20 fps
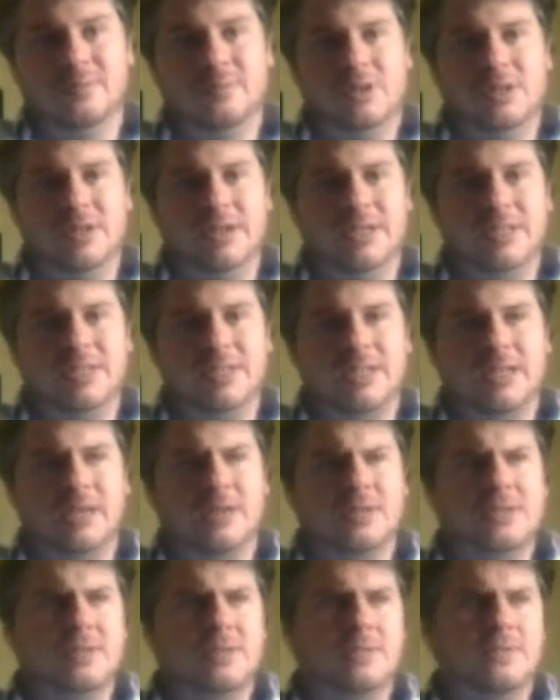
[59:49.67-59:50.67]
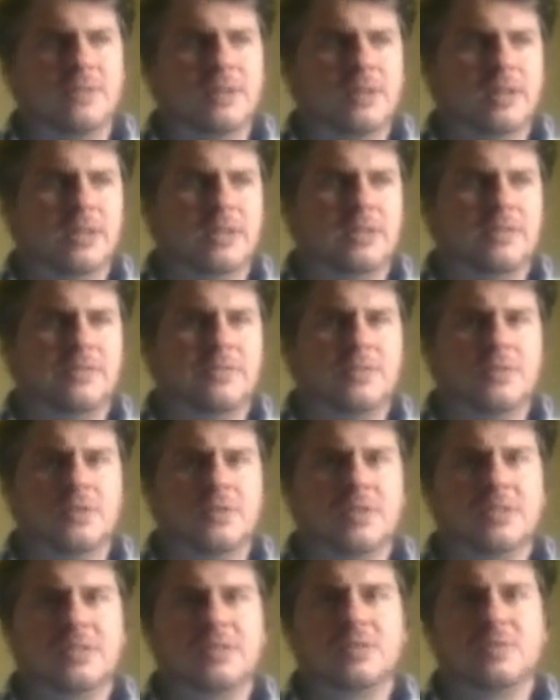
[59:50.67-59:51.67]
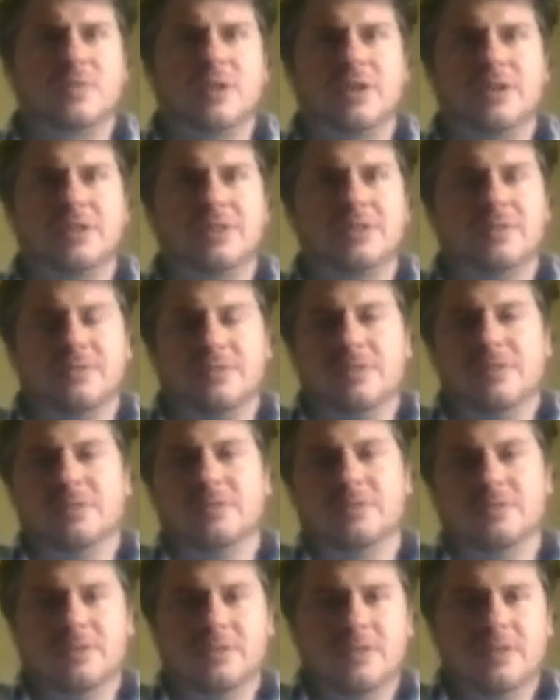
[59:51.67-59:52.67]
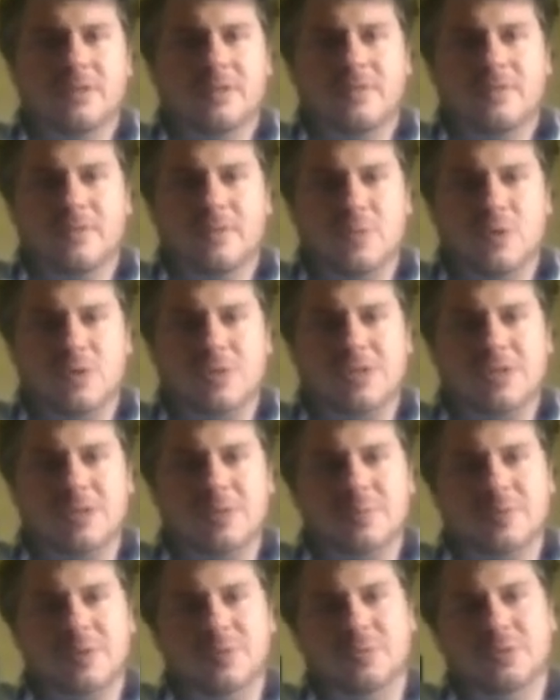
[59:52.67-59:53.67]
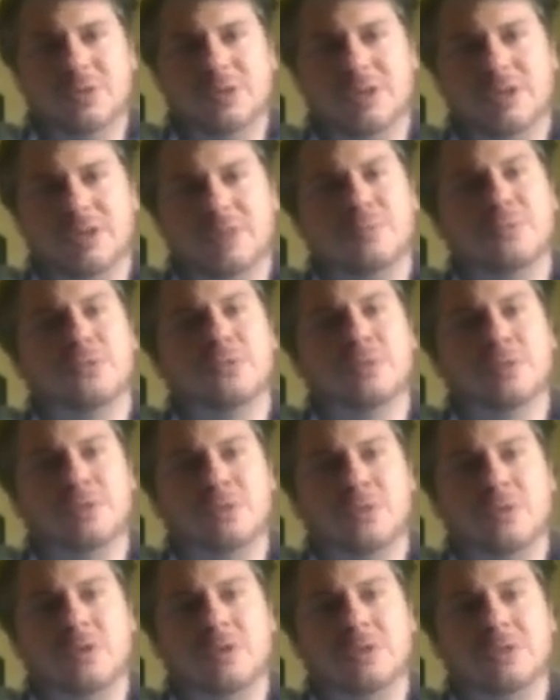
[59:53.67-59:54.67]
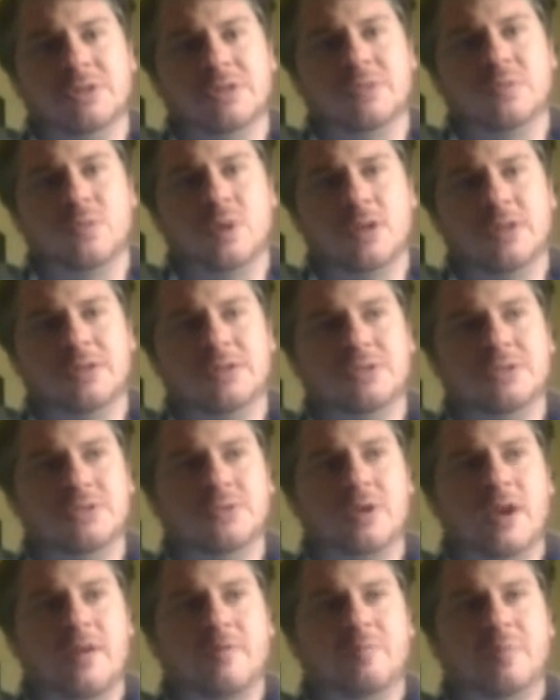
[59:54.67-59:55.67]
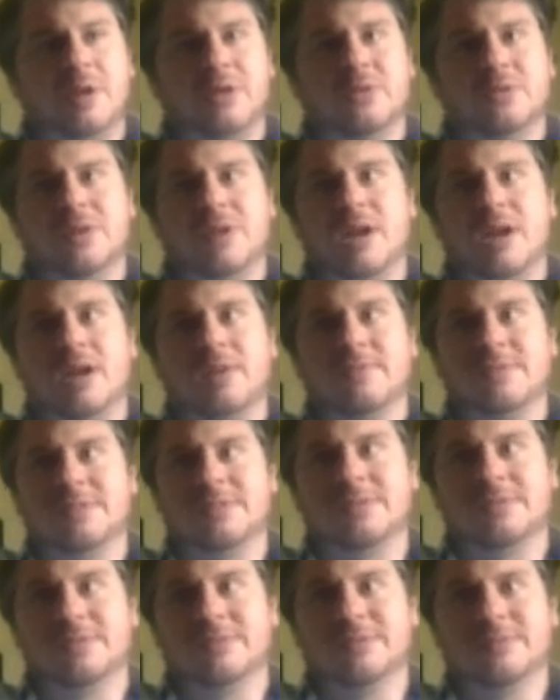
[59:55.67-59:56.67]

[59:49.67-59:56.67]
place. I also feel like the focus is very different for most of the people that come through the door and just want to have better lives.